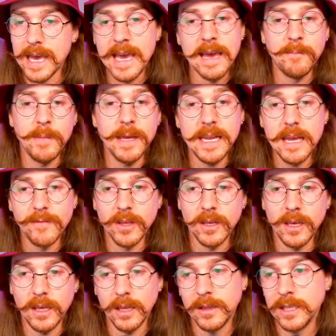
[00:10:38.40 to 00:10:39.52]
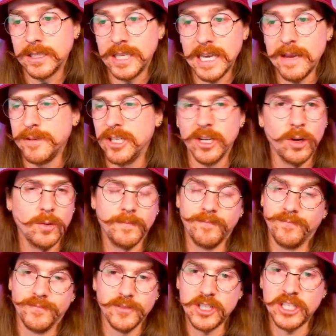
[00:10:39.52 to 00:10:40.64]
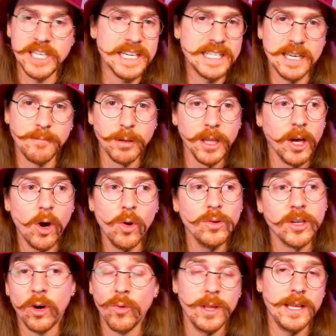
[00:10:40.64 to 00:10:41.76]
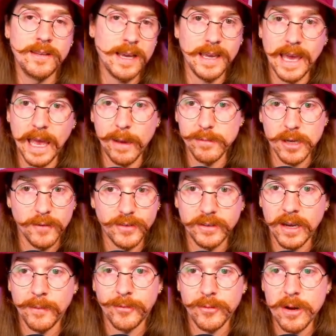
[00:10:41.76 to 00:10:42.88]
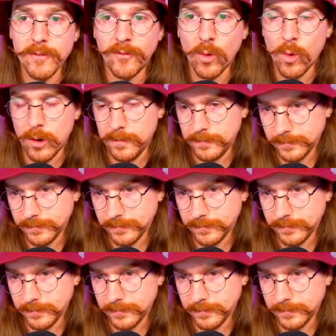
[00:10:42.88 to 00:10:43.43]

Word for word: and many of the the teams, you know, six and below, don't really take games off the top three or four.